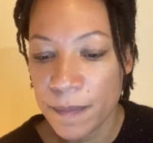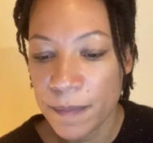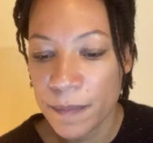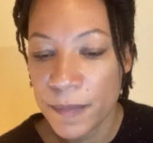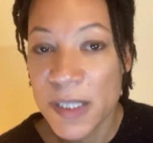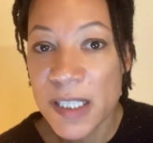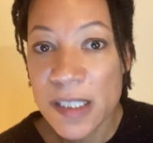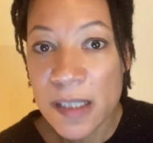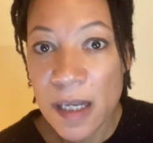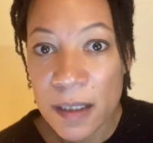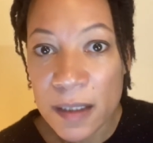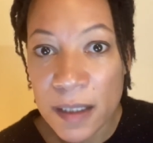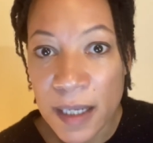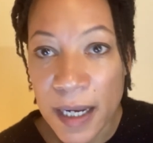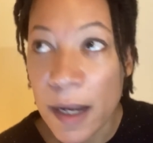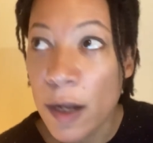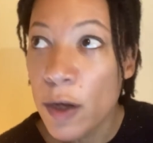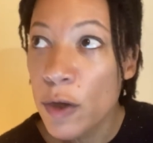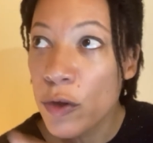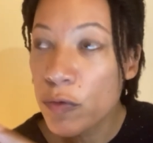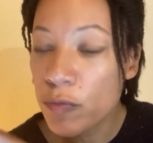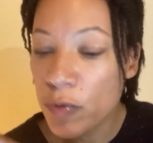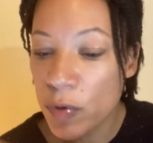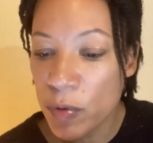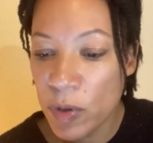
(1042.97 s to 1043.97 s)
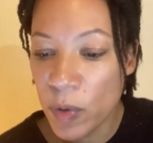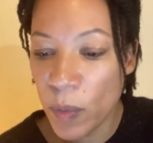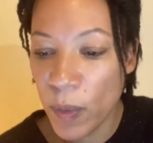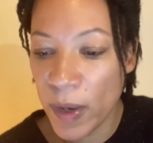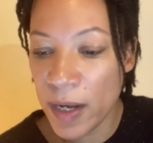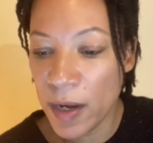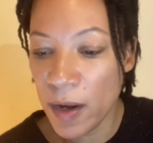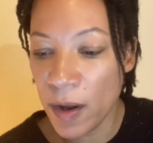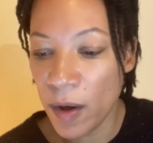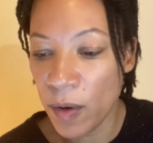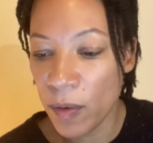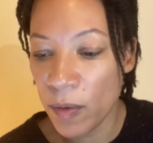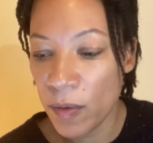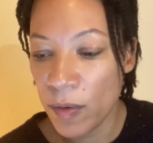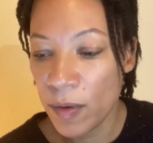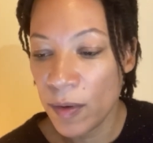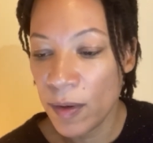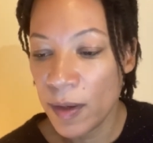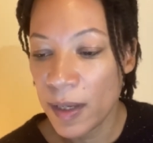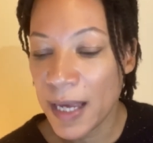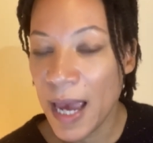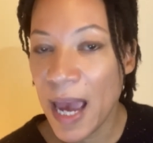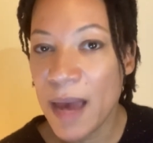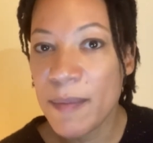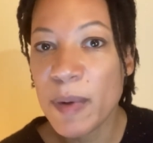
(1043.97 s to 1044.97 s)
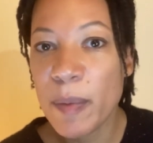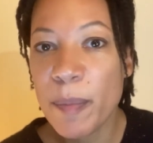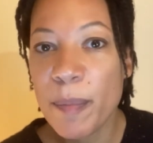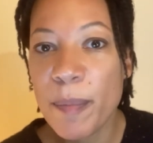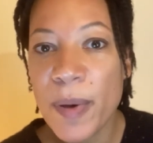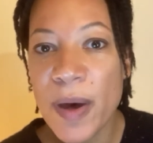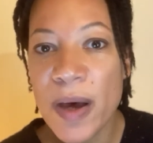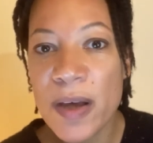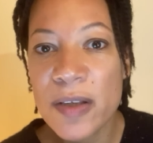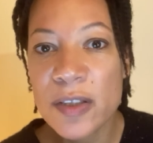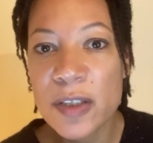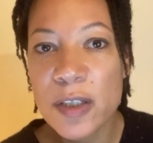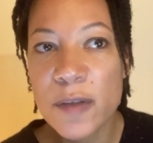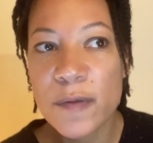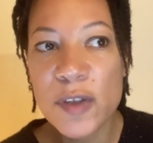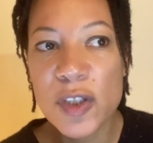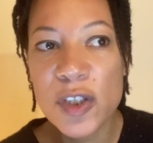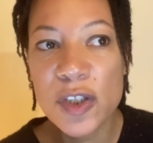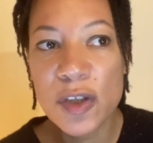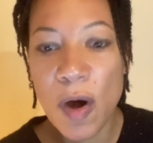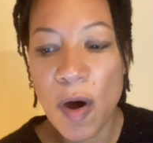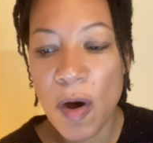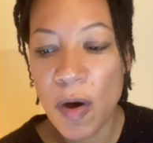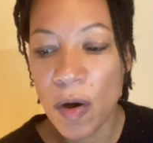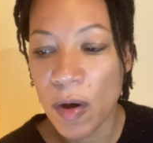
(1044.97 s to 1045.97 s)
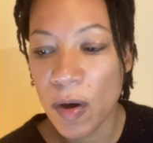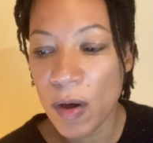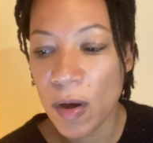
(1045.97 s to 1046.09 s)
Suddenly, through the window, came a burst of song.